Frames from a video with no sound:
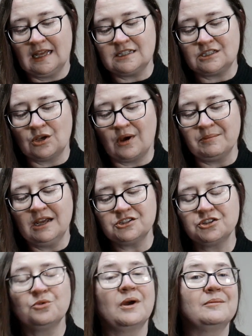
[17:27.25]
so I'm not
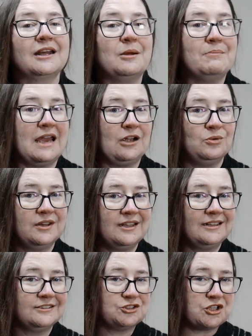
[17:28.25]
sure what I'm going to make with
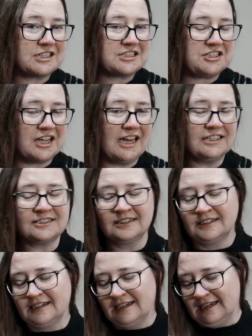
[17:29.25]
it just yet.
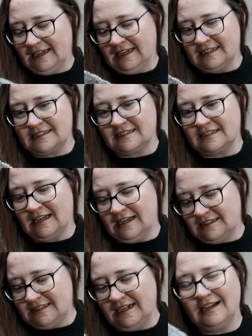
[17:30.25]
It's
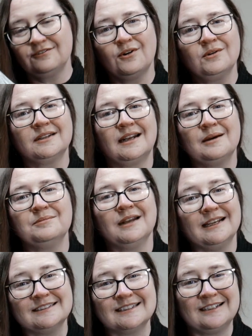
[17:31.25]
sitting folded up
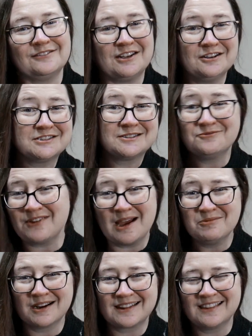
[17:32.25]
nicely of here's some
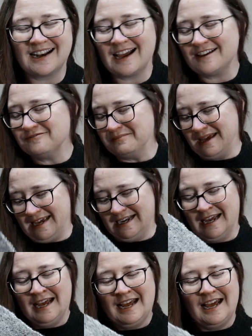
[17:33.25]
fabric that I have made,
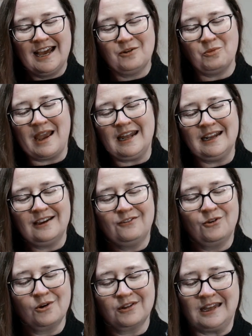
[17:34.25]
waiting
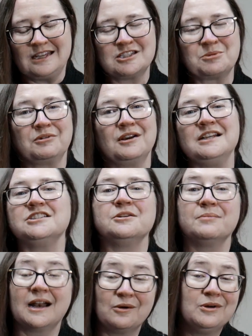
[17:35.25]
for the inspiration,
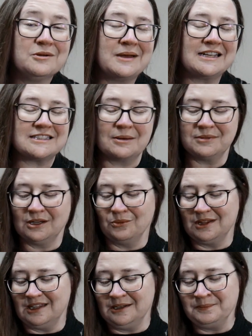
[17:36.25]
but I will make something
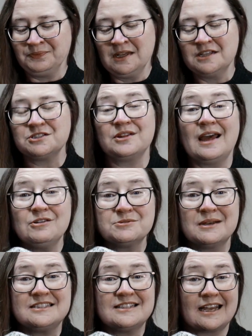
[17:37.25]
with it. So that was
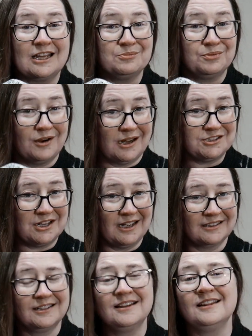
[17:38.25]
my second
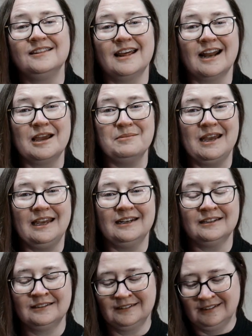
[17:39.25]
project that I made.
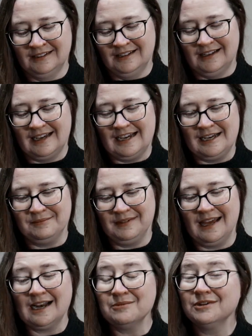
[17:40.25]
And
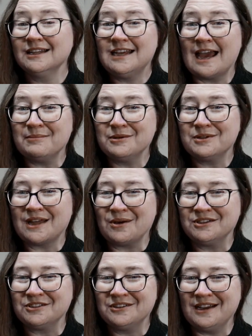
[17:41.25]
I'm really happy with how
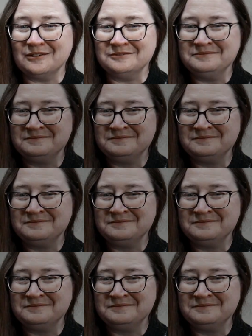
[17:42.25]
it turned out.